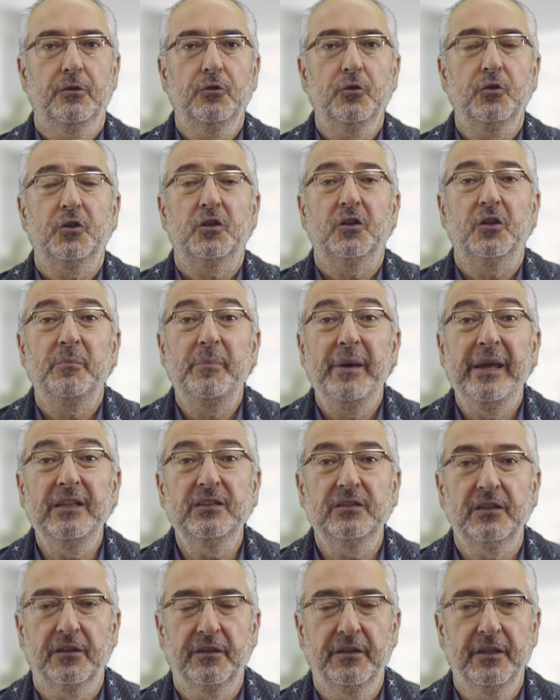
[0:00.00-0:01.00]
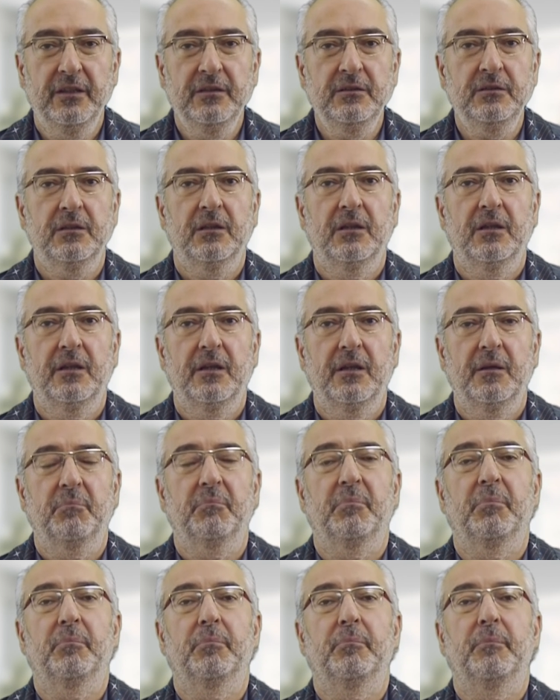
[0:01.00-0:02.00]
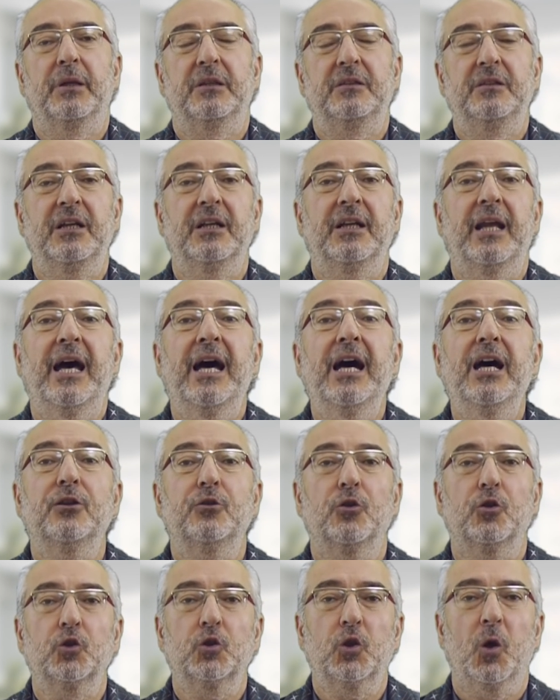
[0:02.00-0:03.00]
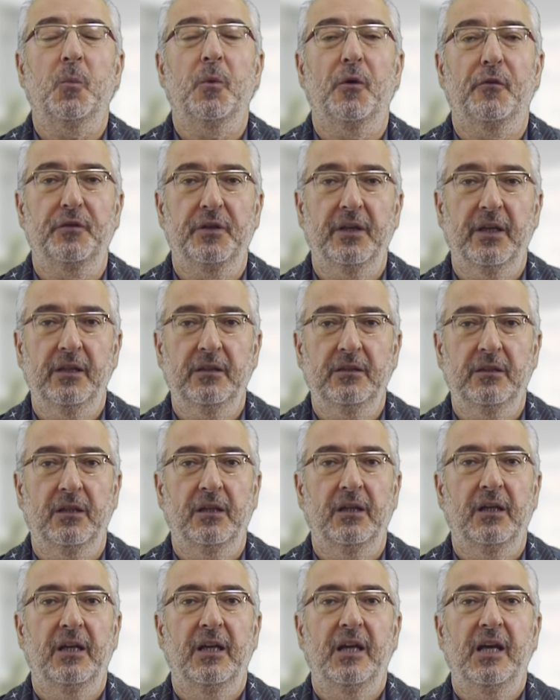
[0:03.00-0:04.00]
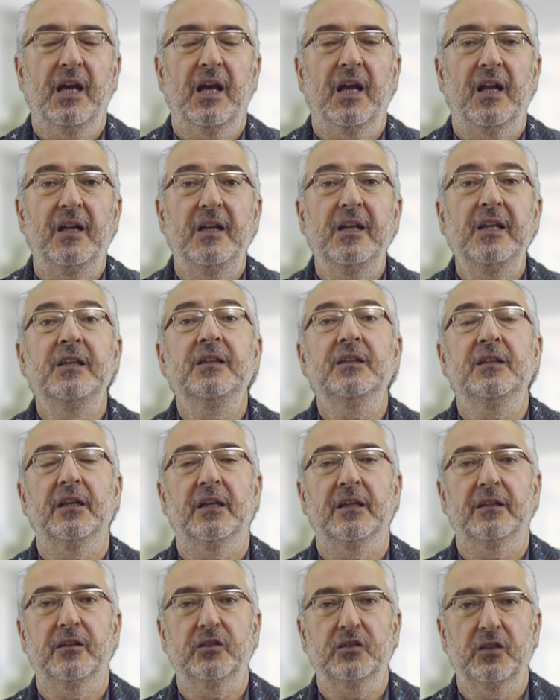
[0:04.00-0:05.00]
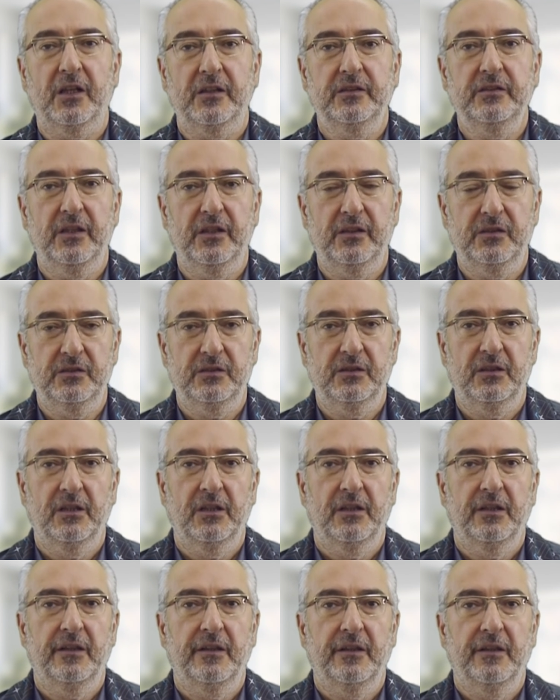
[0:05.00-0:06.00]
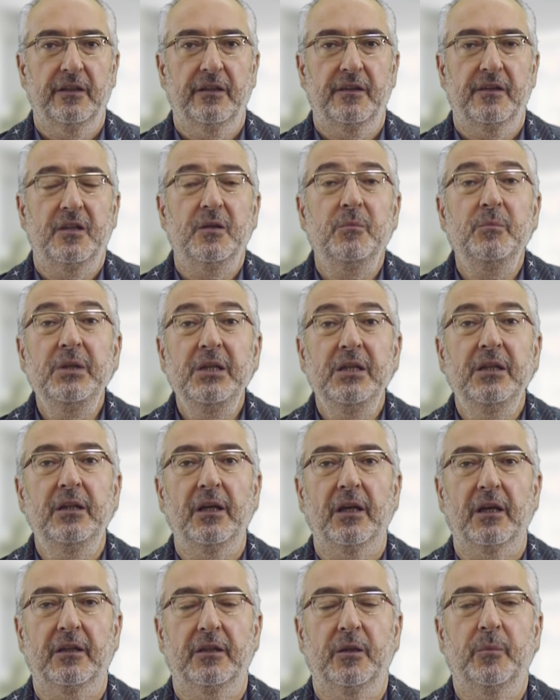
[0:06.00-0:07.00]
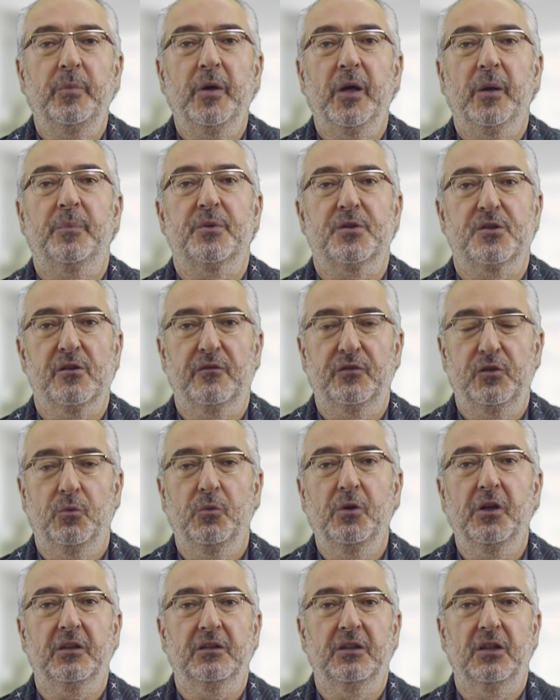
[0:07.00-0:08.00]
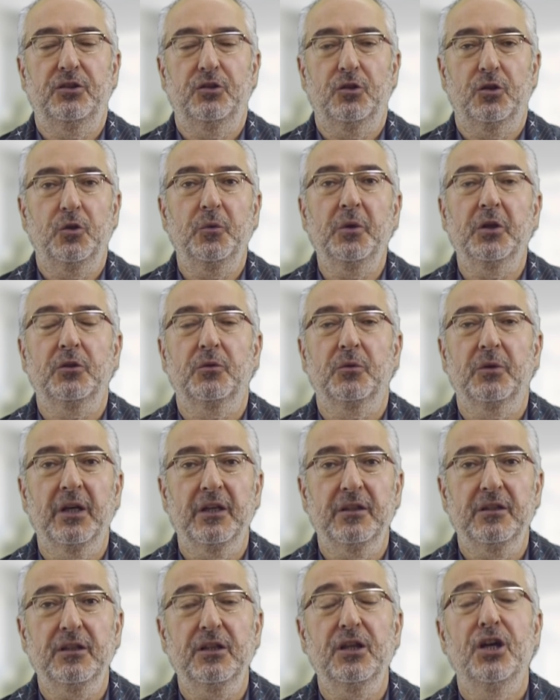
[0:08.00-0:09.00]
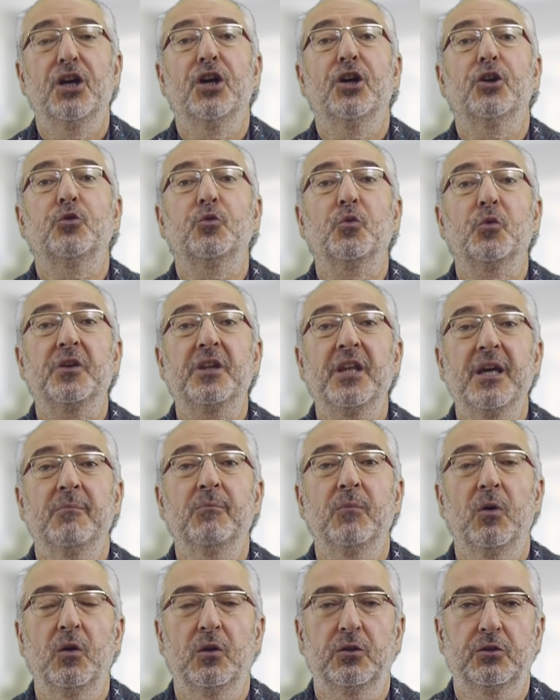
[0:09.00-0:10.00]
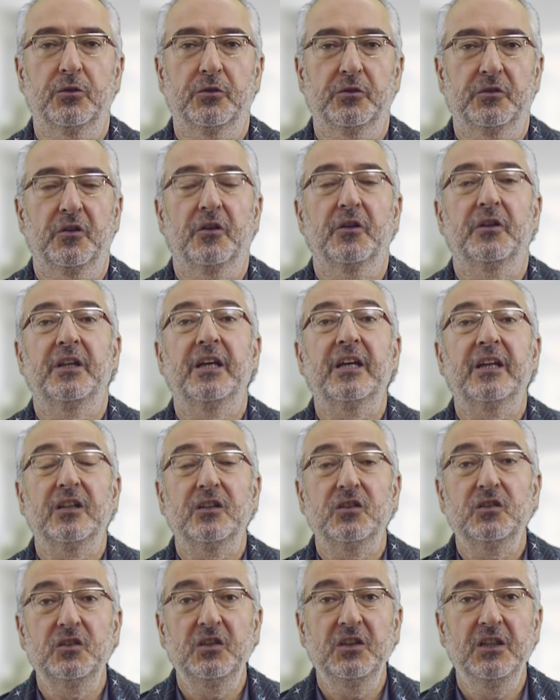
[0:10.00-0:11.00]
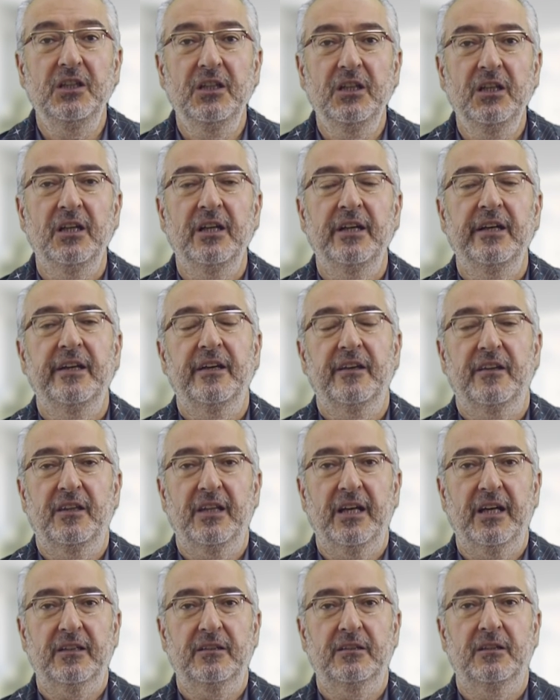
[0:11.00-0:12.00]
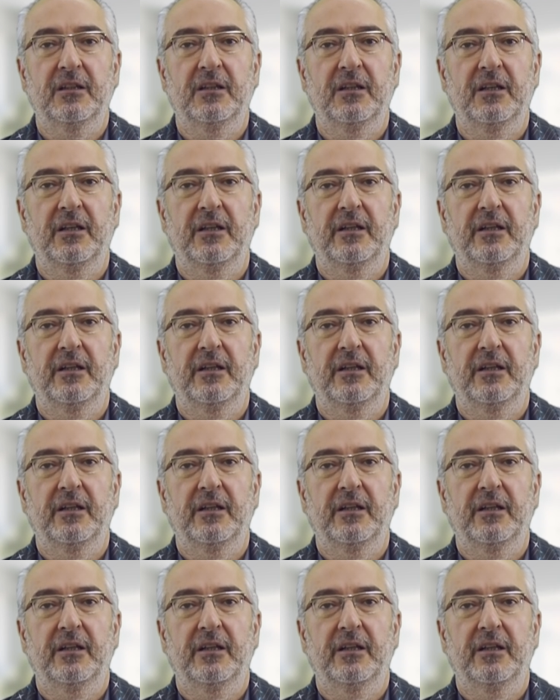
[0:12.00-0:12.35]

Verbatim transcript: you know, the basic things, but then add on top of that linking the success, the meaning, the purpose of the work that you're doing together to them also, so that they can see that